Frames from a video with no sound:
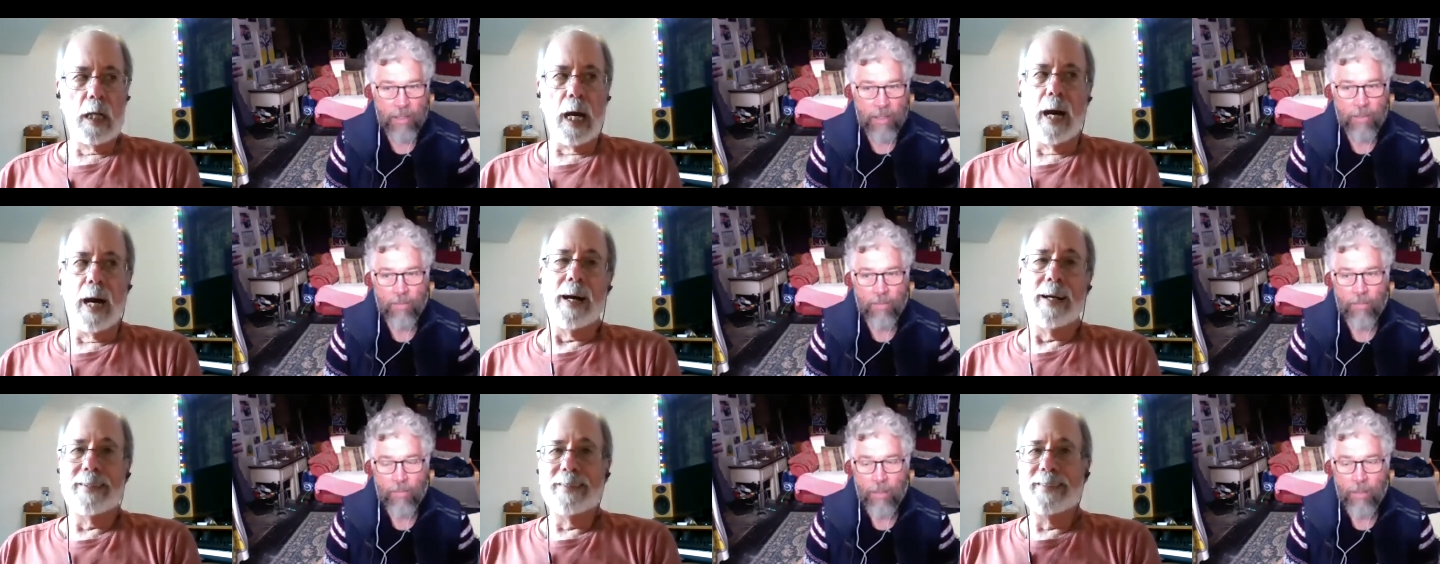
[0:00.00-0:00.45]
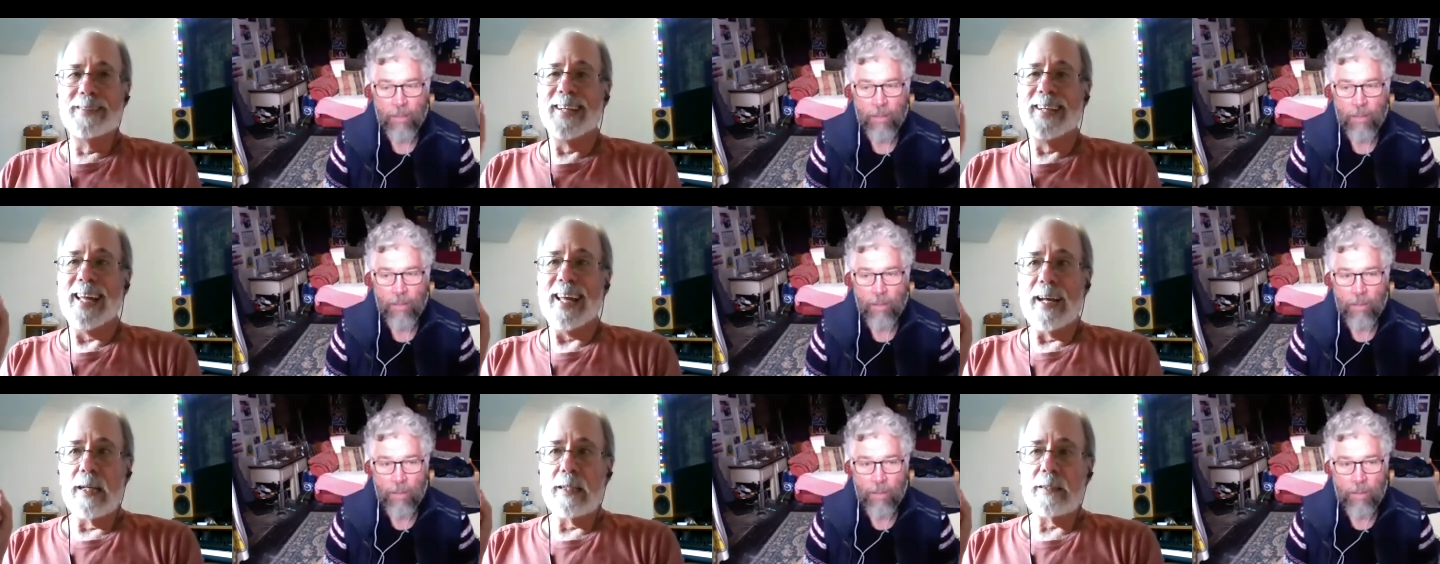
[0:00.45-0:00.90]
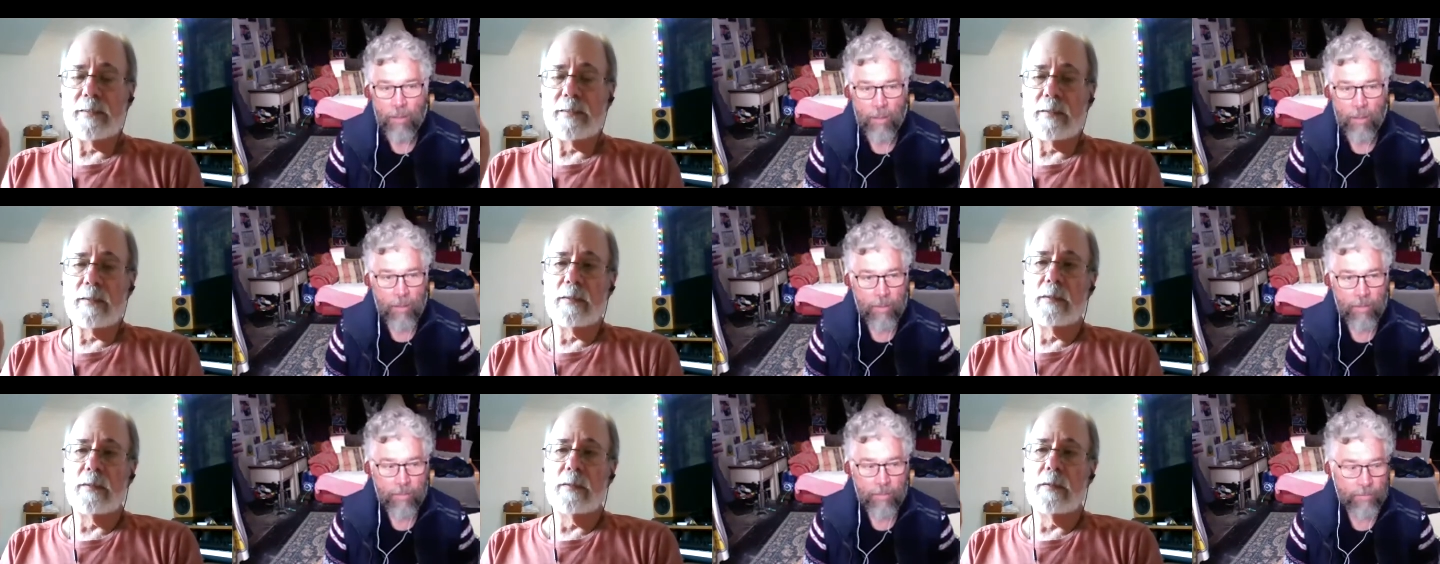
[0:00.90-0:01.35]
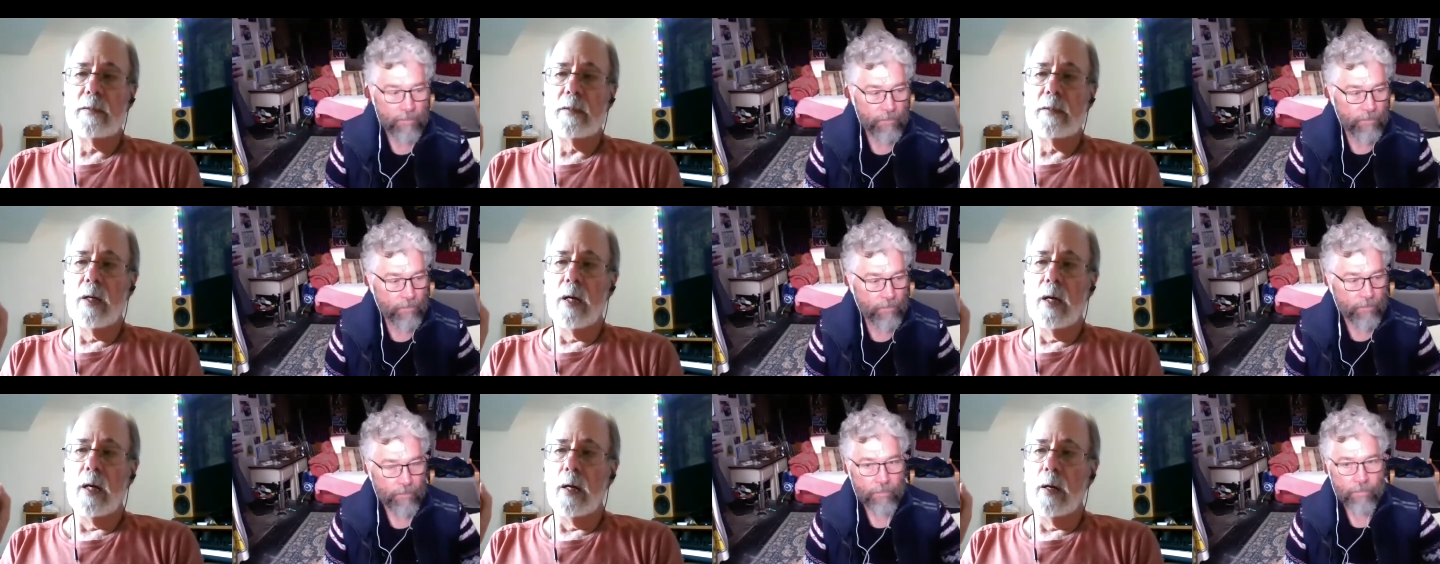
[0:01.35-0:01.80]
Speaker 1: Unless
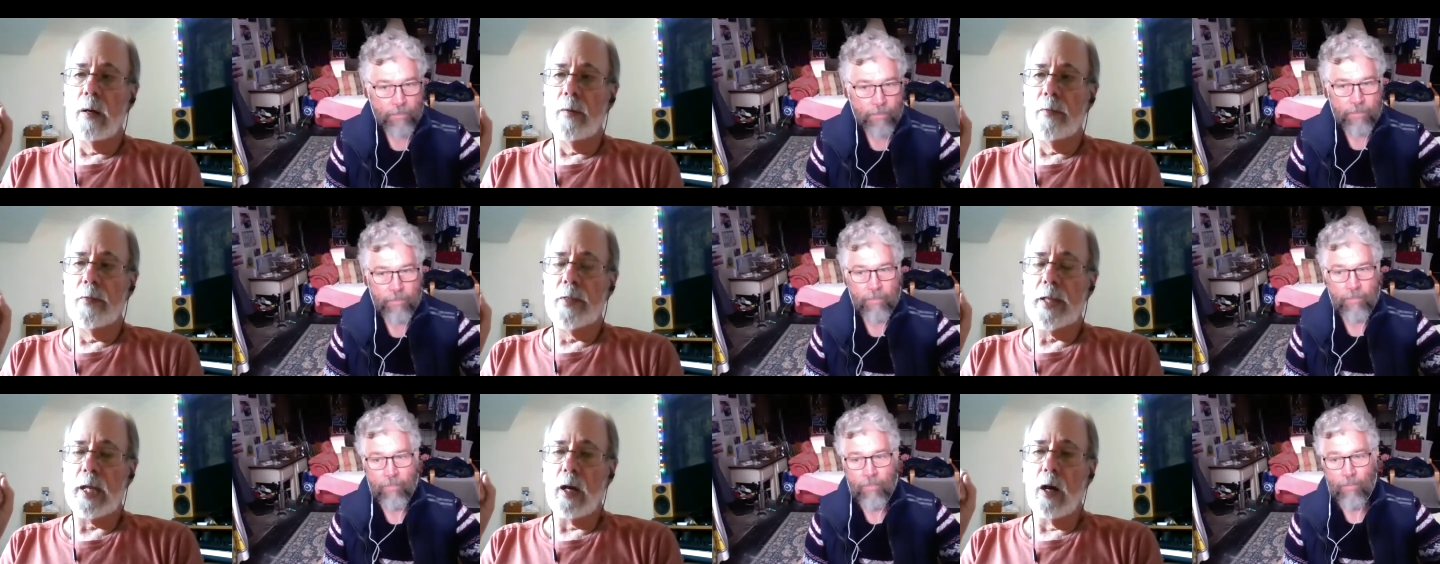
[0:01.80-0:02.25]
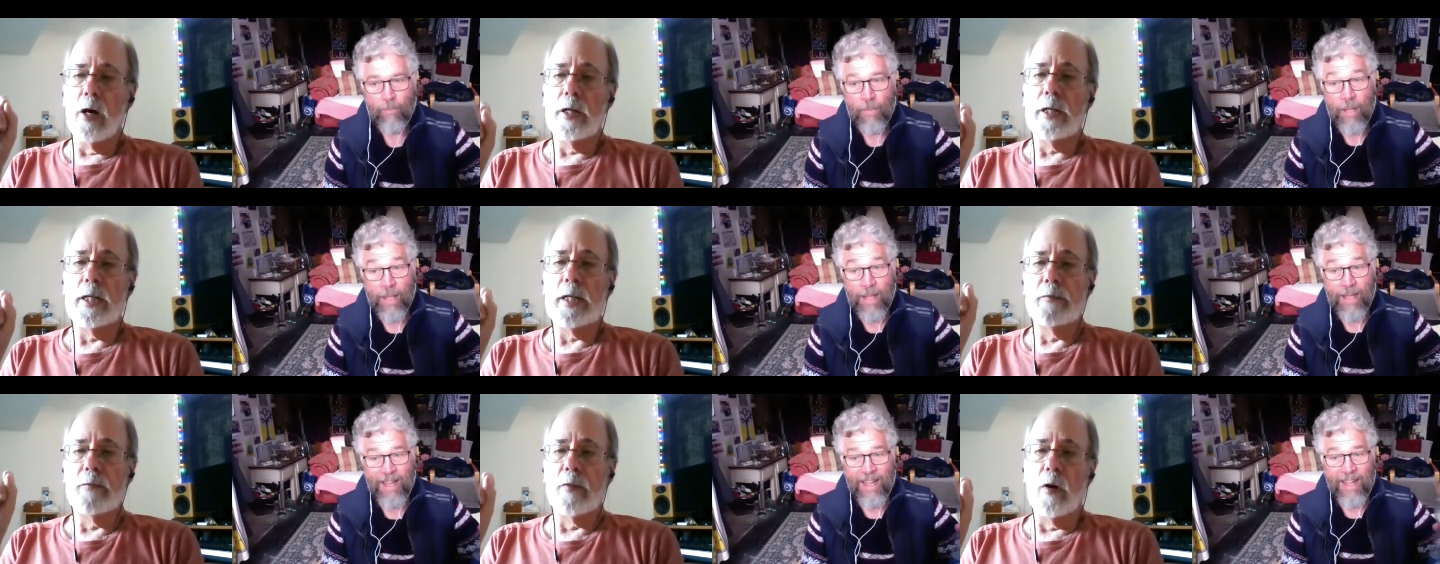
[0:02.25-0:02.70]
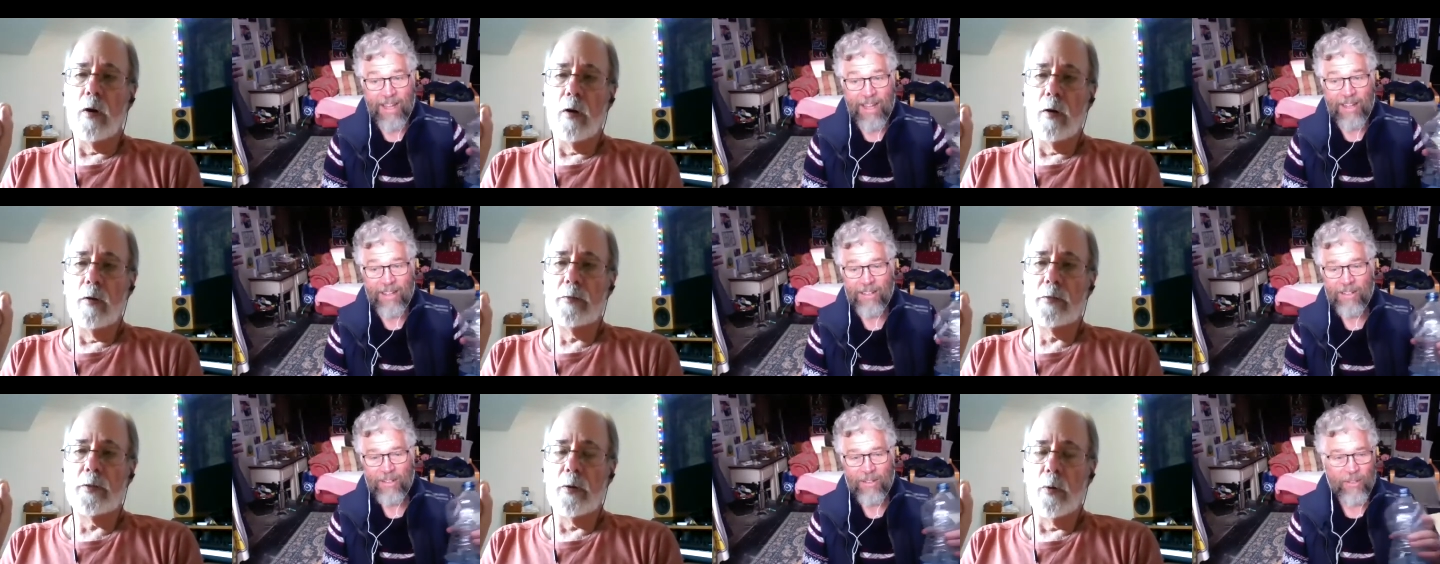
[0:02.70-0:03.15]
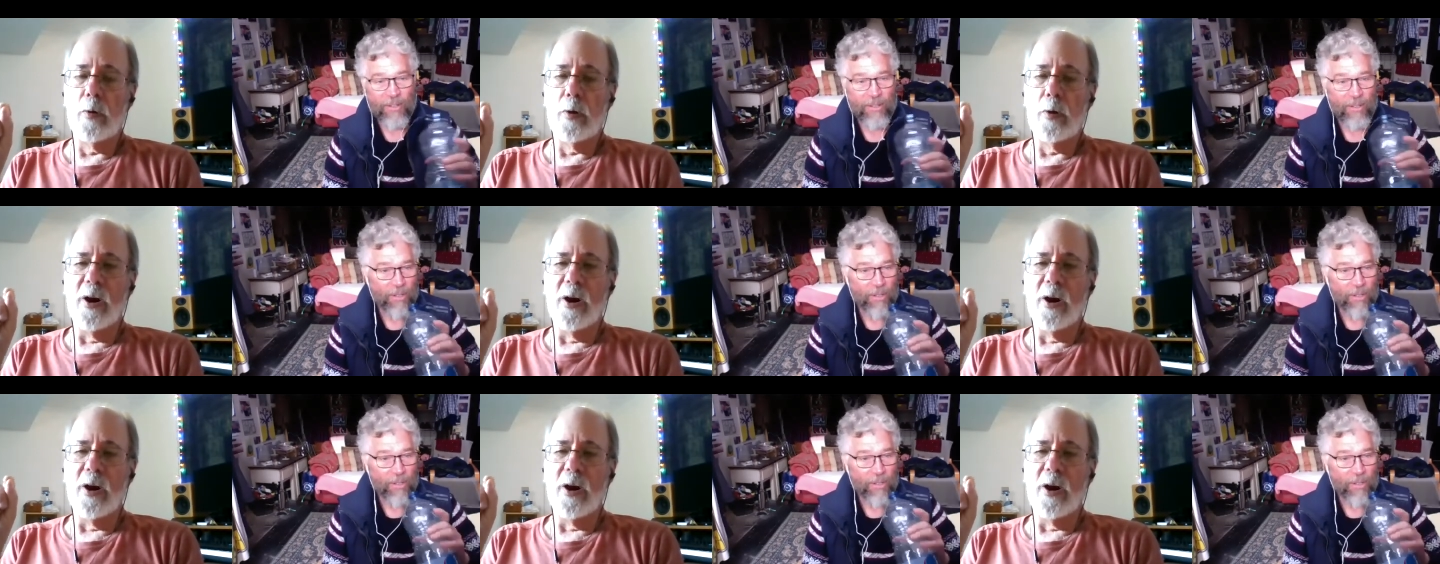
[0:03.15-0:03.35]
uh, the unevolved or